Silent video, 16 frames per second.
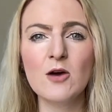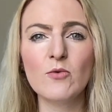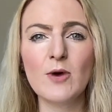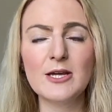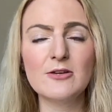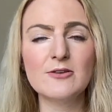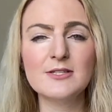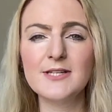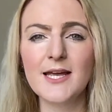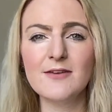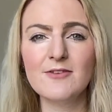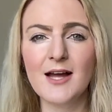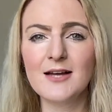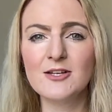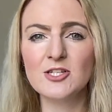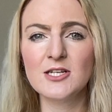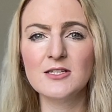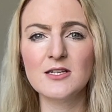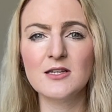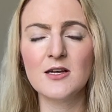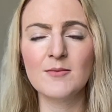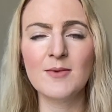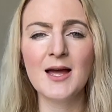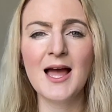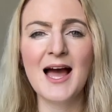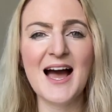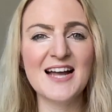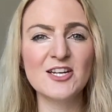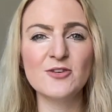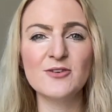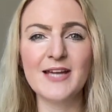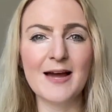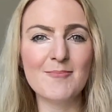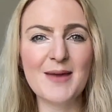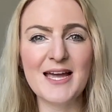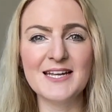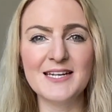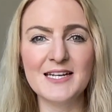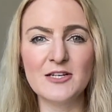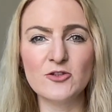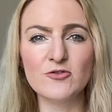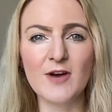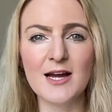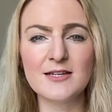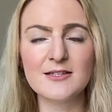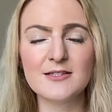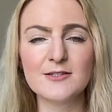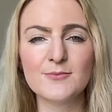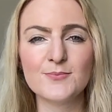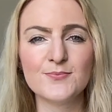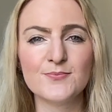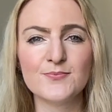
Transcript: where you save cash into them and you get paid interest.